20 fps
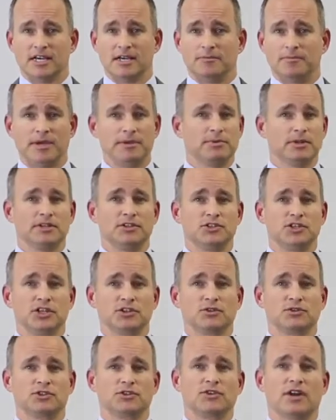People in
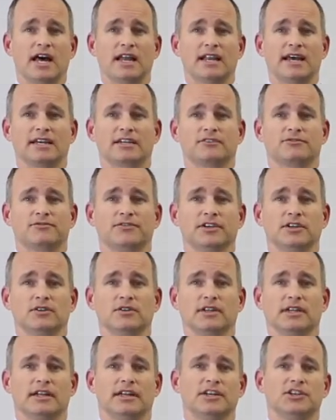general do not like to feel
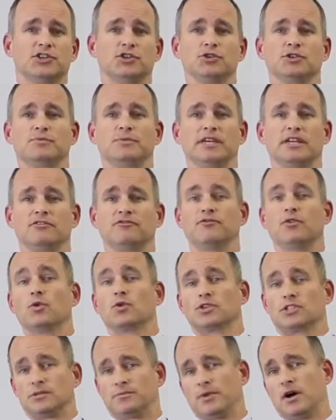that an issue is being
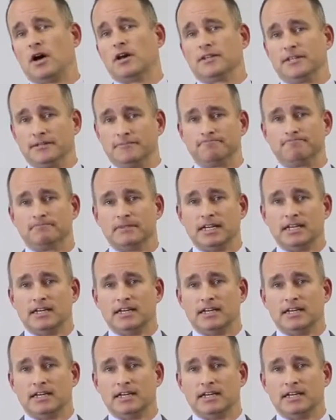forced upon them.